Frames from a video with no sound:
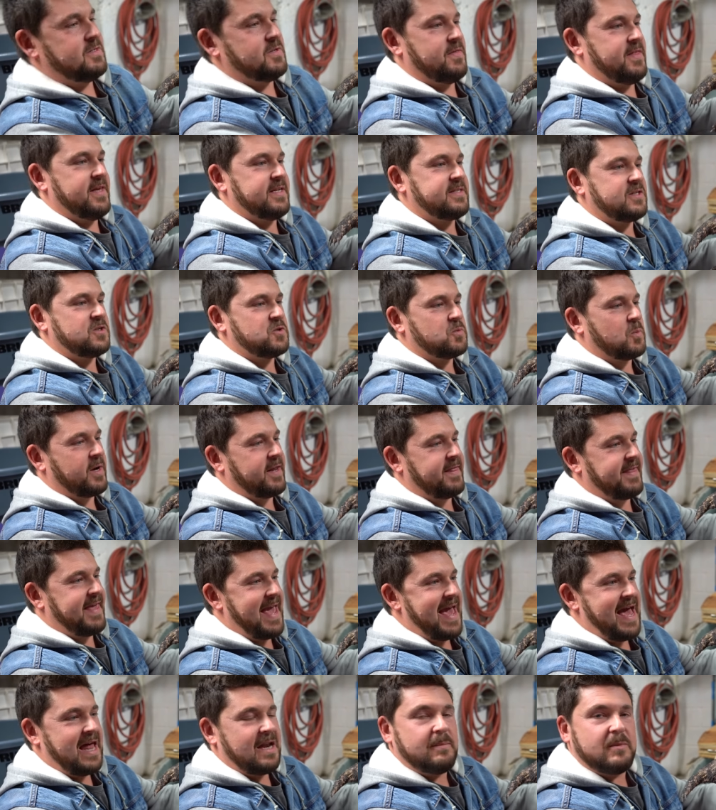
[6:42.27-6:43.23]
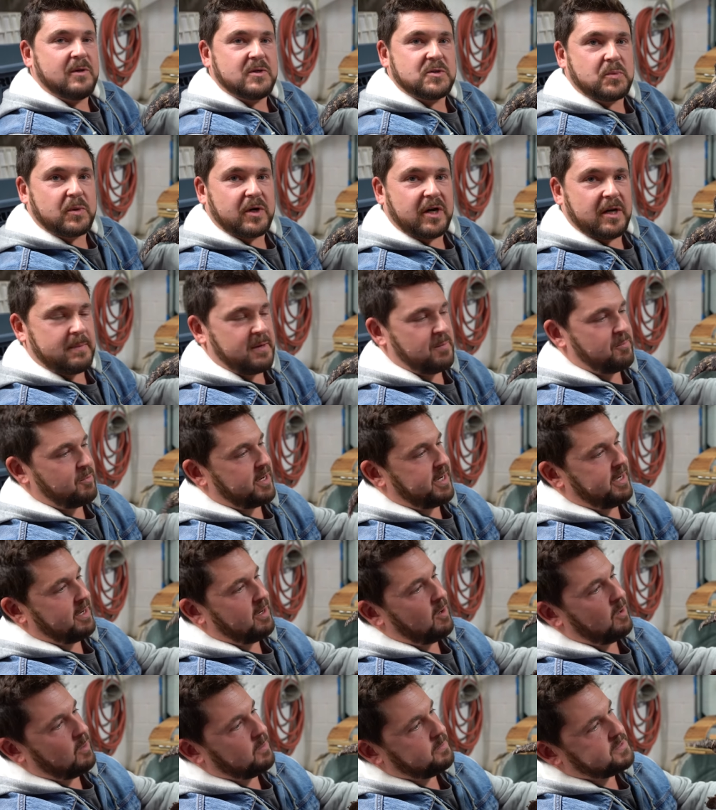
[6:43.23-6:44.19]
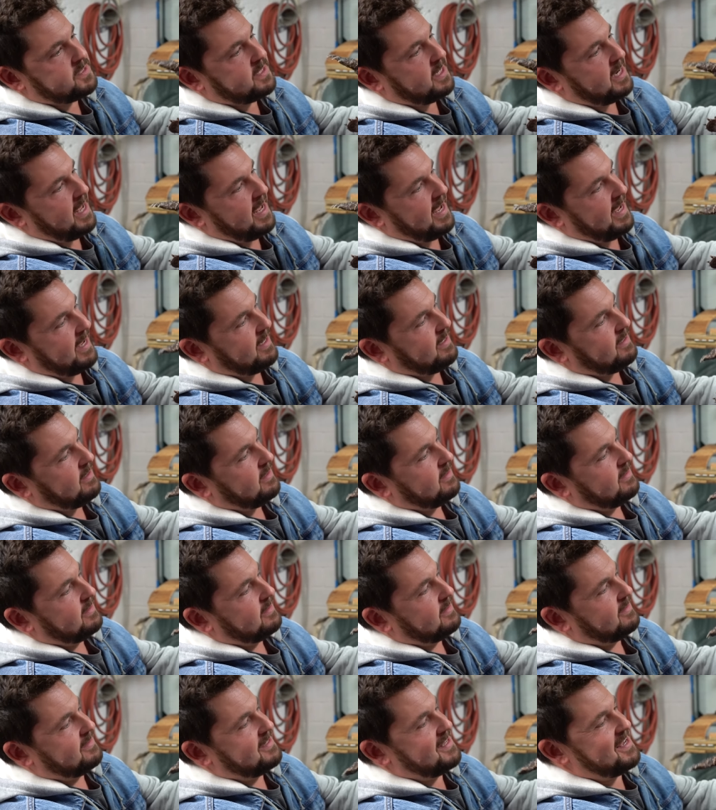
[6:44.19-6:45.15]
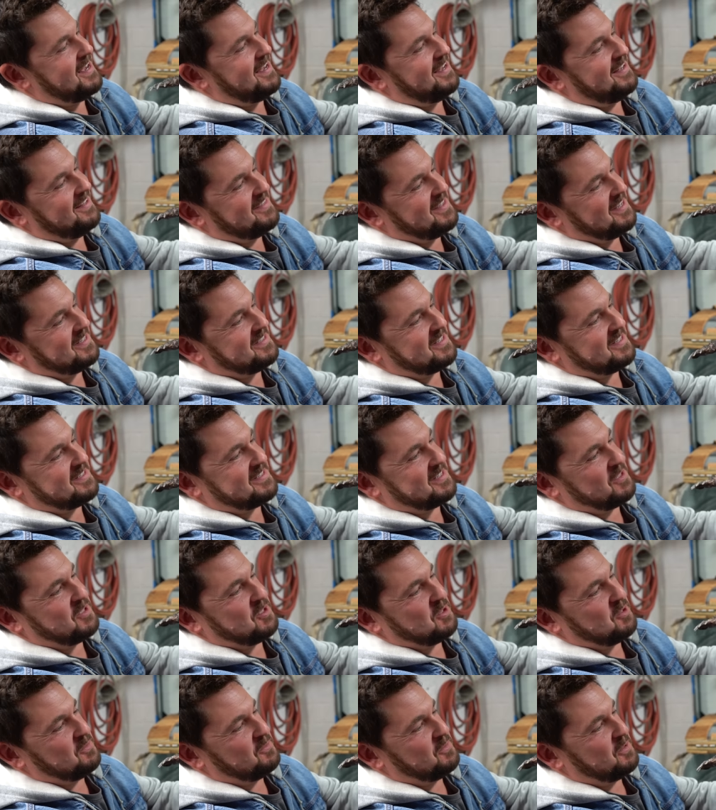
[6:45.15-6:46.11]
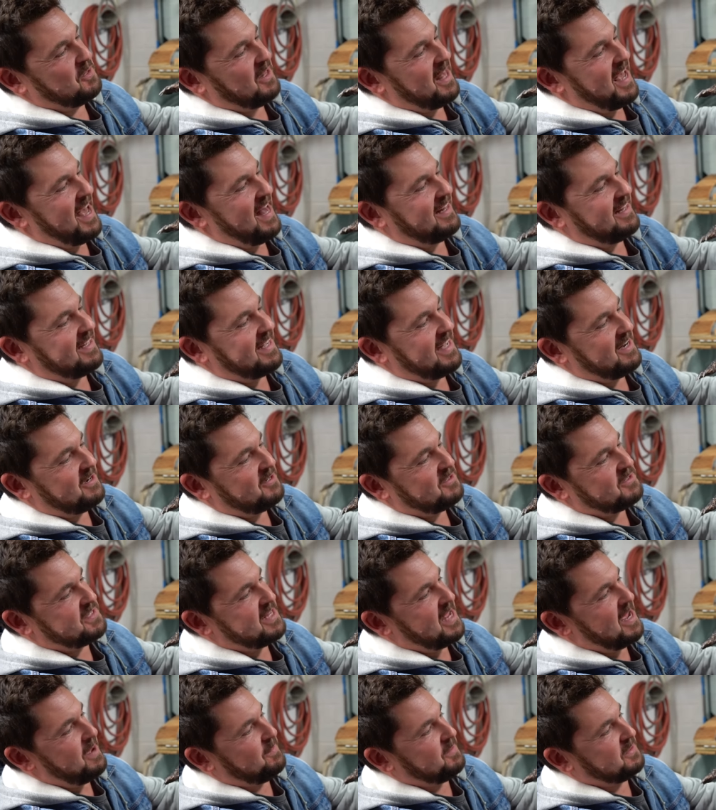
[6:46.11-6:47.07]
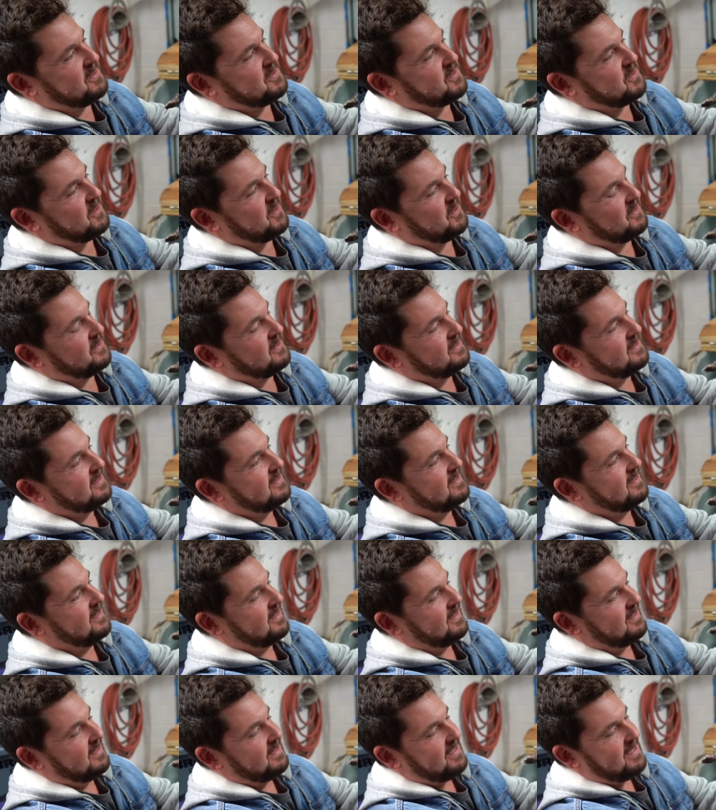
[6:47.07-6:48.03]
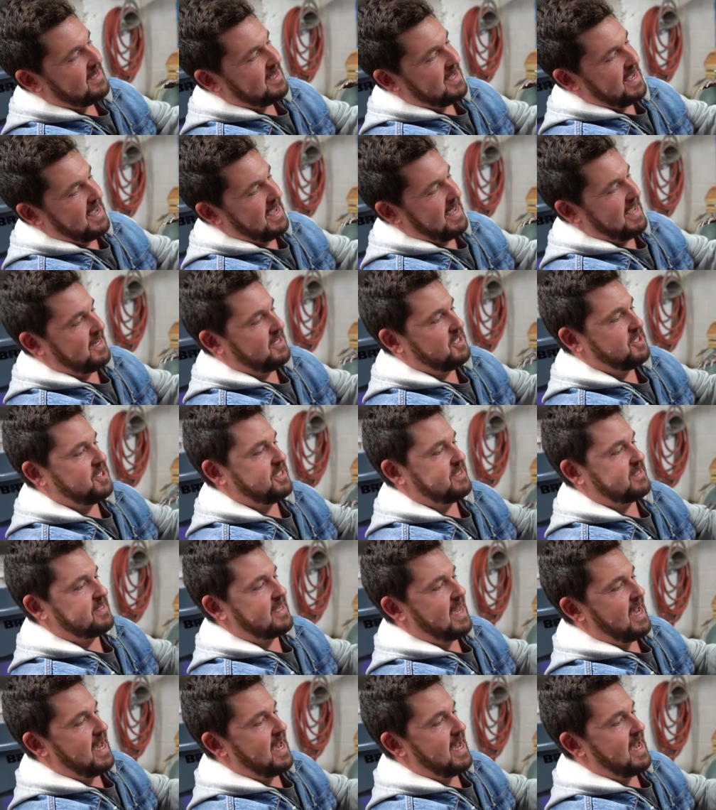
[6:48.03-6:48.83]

this is one of the animals we're going to be bringing home today. This is a juvenile alligator snapping turtle, and she's